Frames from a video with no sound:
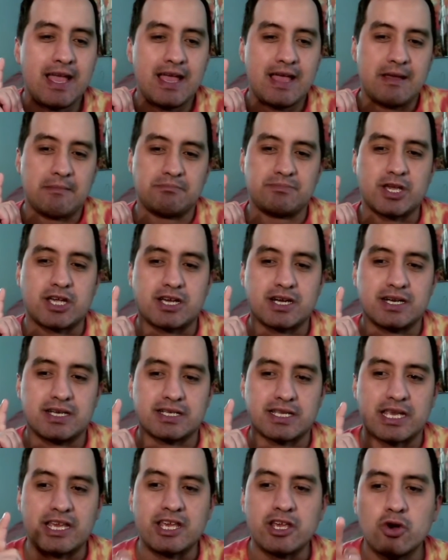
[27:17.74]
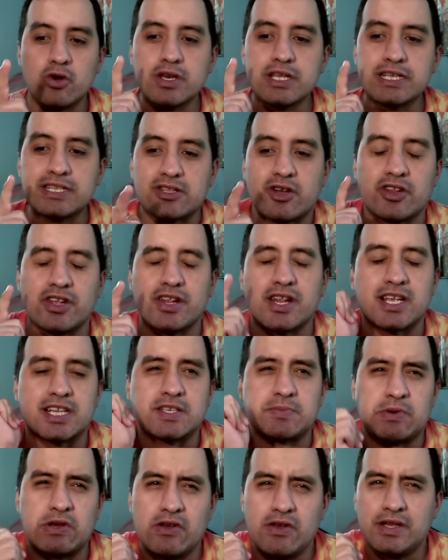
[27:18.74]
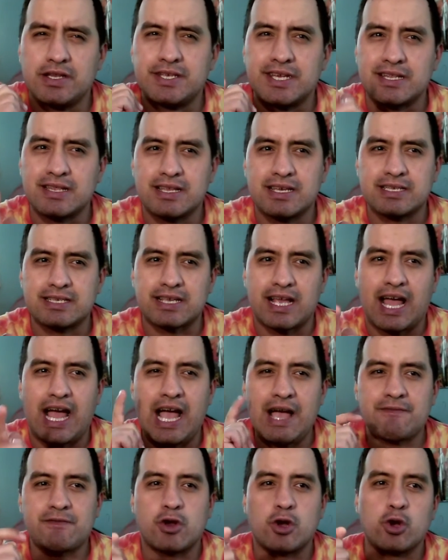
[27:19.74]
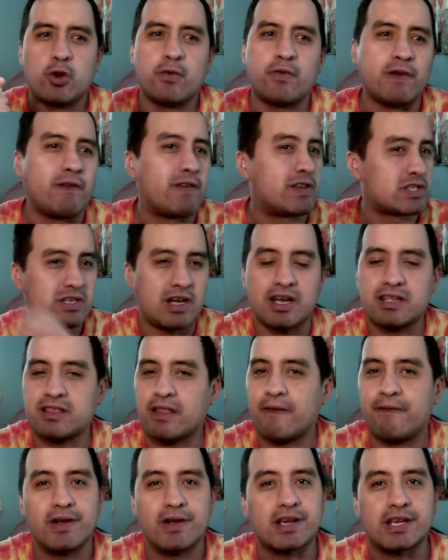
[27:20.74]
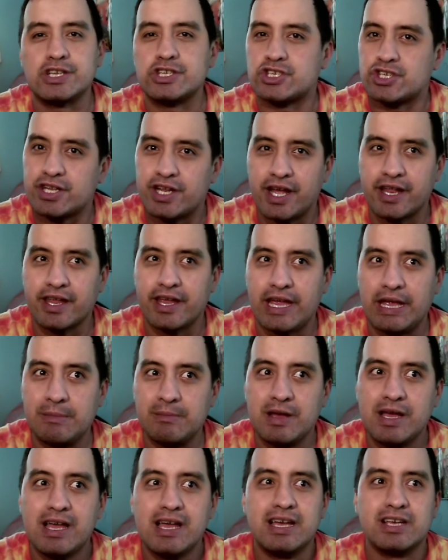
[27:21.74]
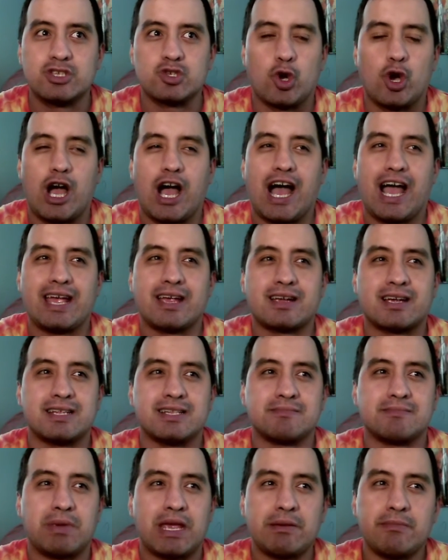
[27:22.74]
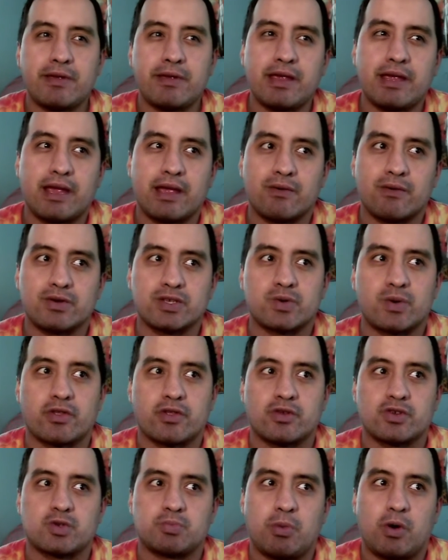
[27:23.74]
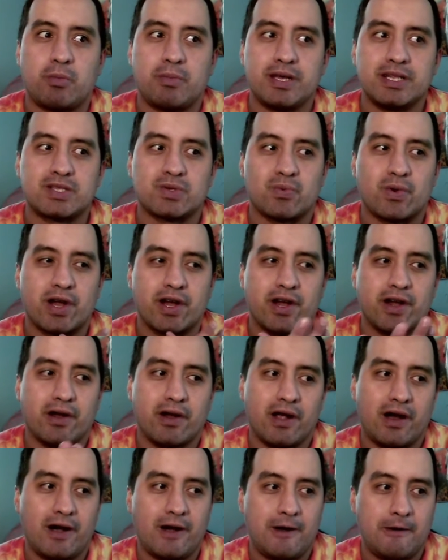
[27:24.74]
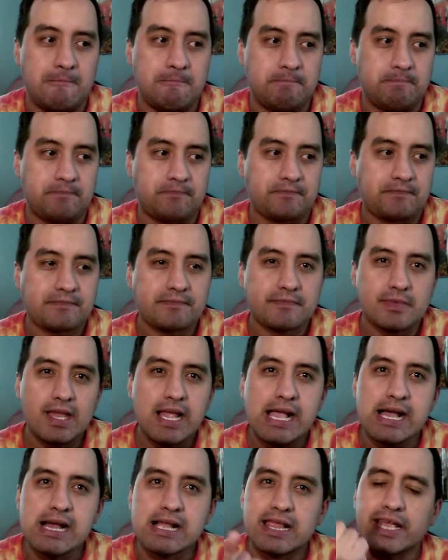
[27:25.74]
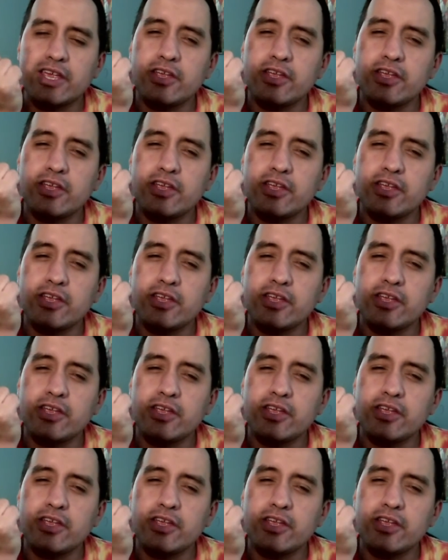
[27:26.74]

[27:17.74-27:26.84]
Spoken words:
Because he only started experiencing this after Luffy sucked the fucking shit out of him. So I can maybe it was one of those moments where this